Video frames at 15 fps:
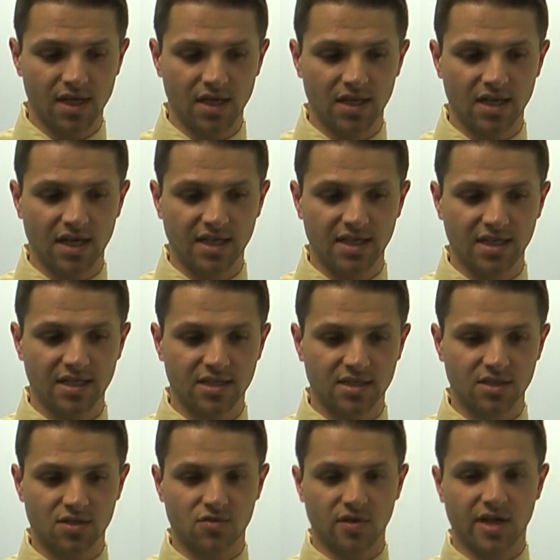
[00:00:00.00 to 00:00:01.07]
And the idea
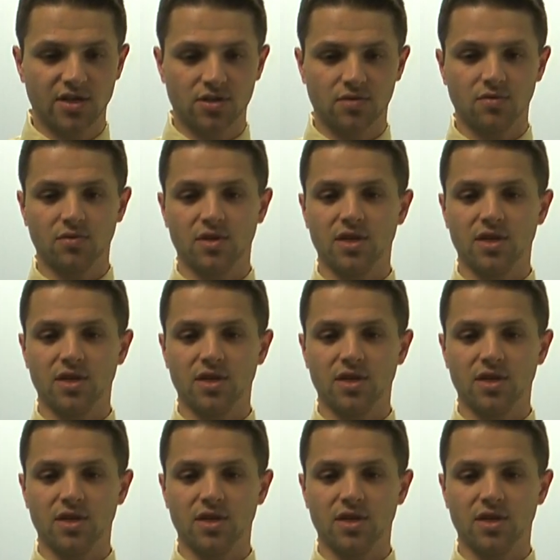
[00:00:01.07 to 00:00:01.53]
is to stretch through